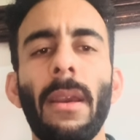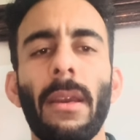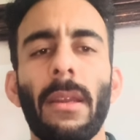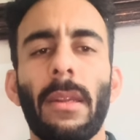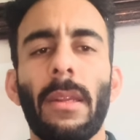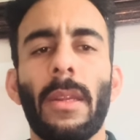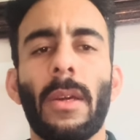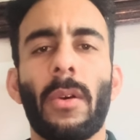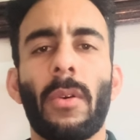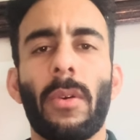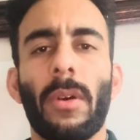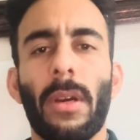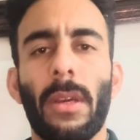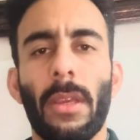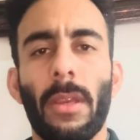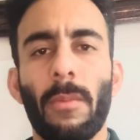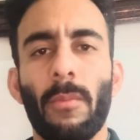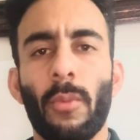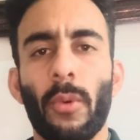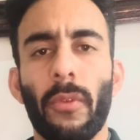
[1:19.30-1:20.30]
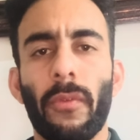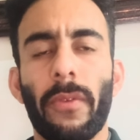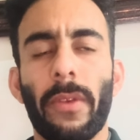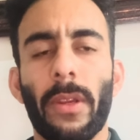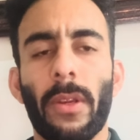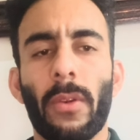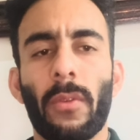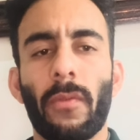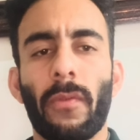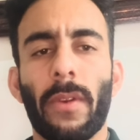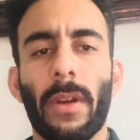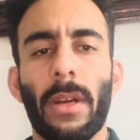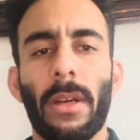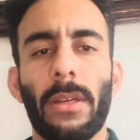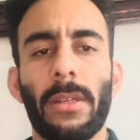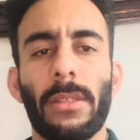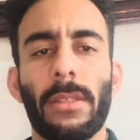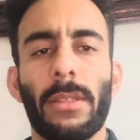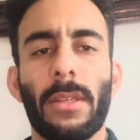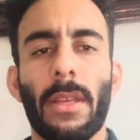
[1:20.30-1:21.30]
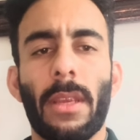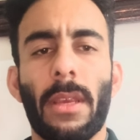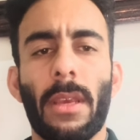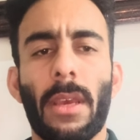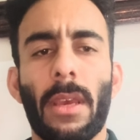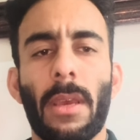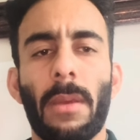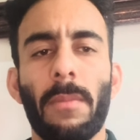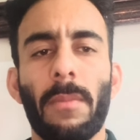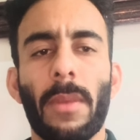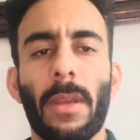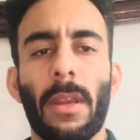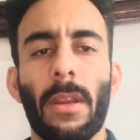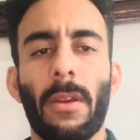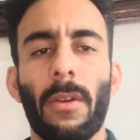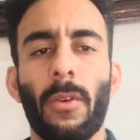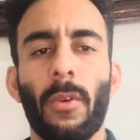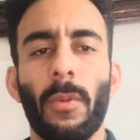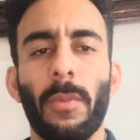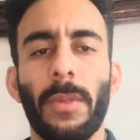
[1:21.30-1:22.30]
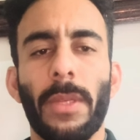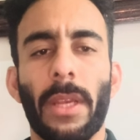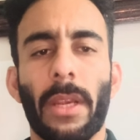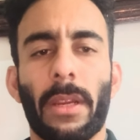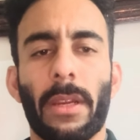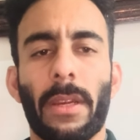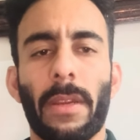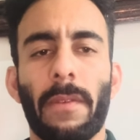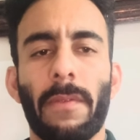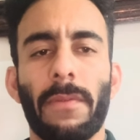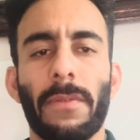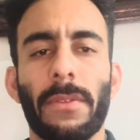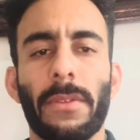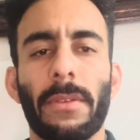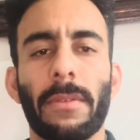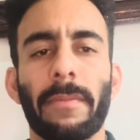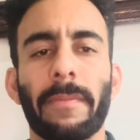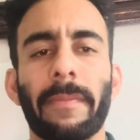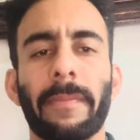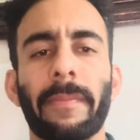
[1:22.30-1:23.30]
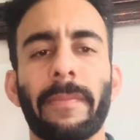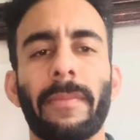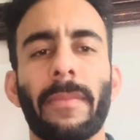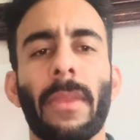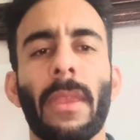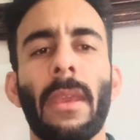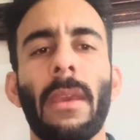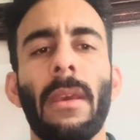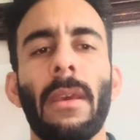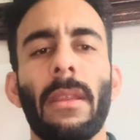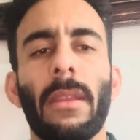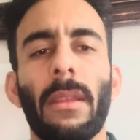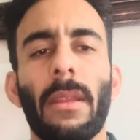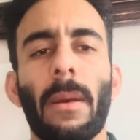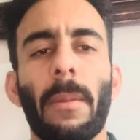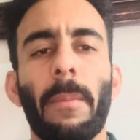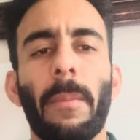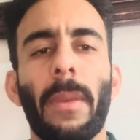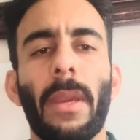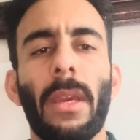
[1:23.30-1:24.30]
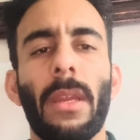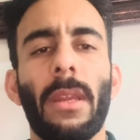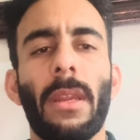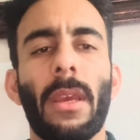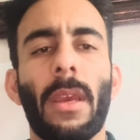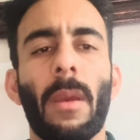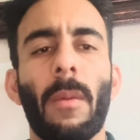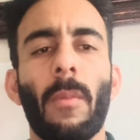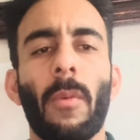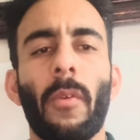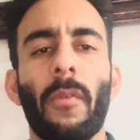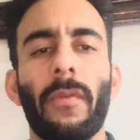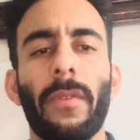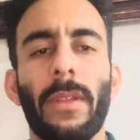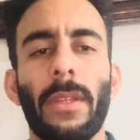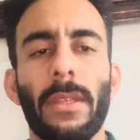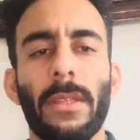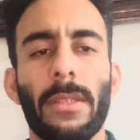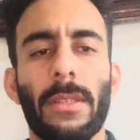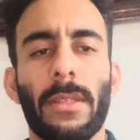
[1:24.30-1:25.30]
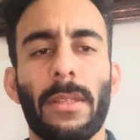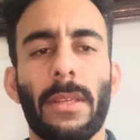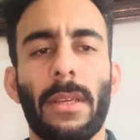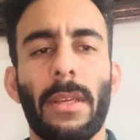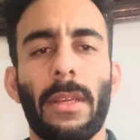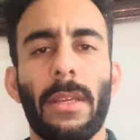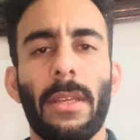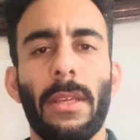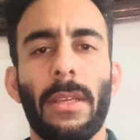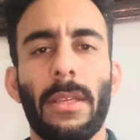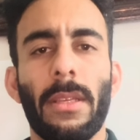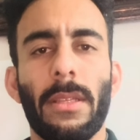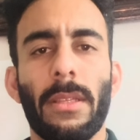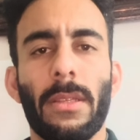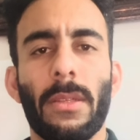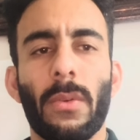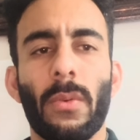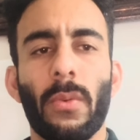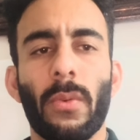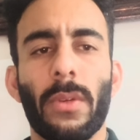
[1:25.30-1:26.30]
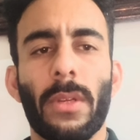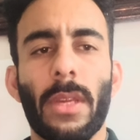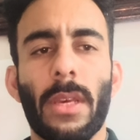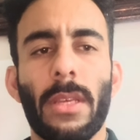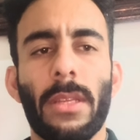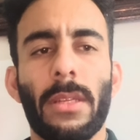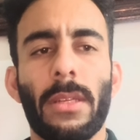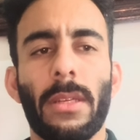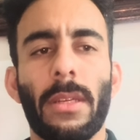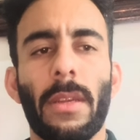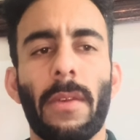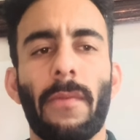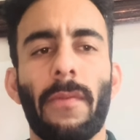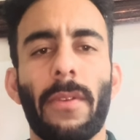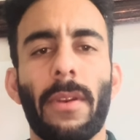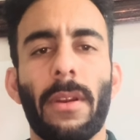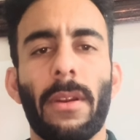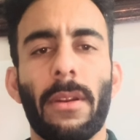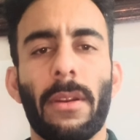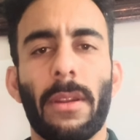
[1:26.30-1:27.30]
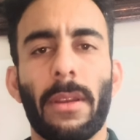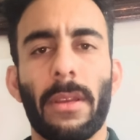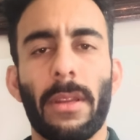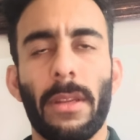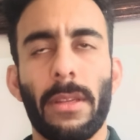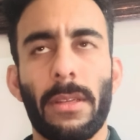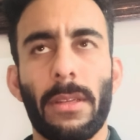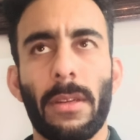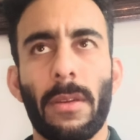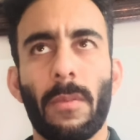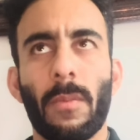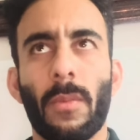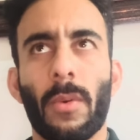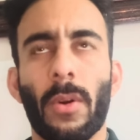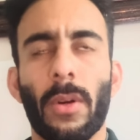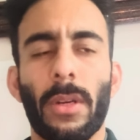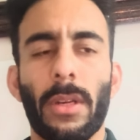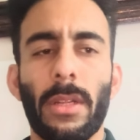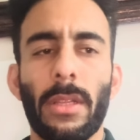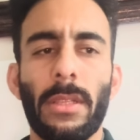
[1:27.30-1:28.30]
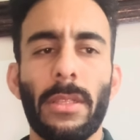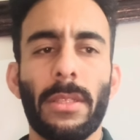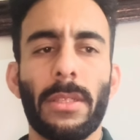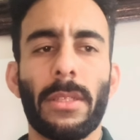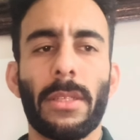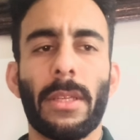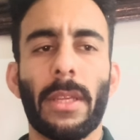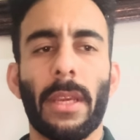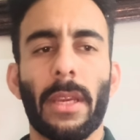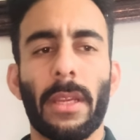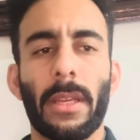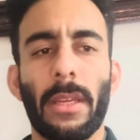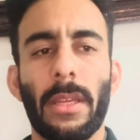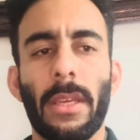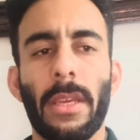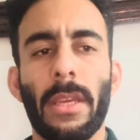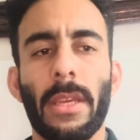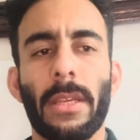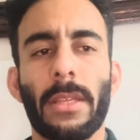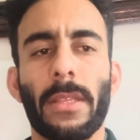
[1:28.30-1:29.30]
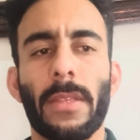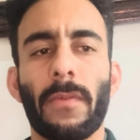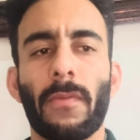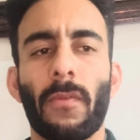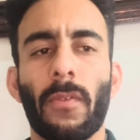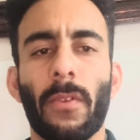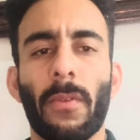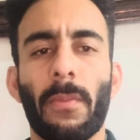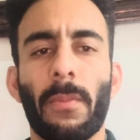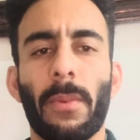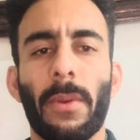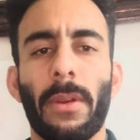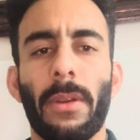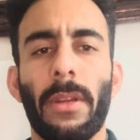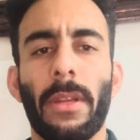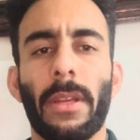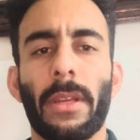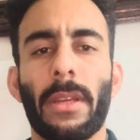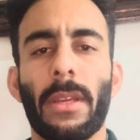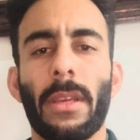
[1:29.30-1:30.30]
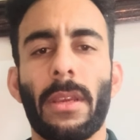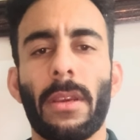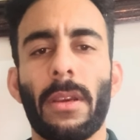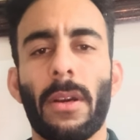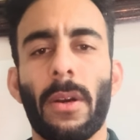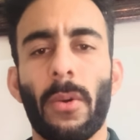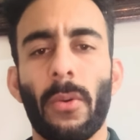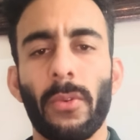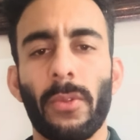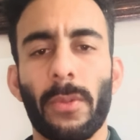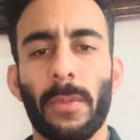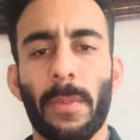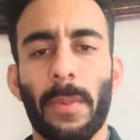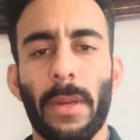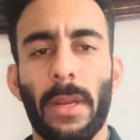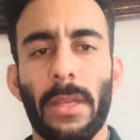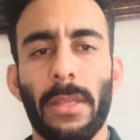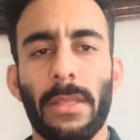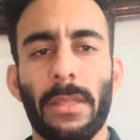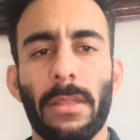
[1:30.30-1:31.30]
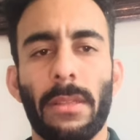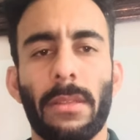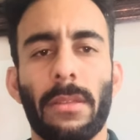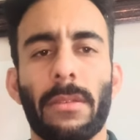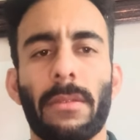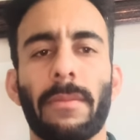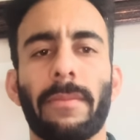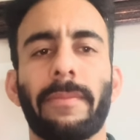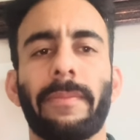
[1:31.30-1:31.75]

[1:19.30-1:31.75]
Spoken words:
Now I am moving toward aim and objectives. The main aim of this study is to test different regression models techniques for predicting house prices.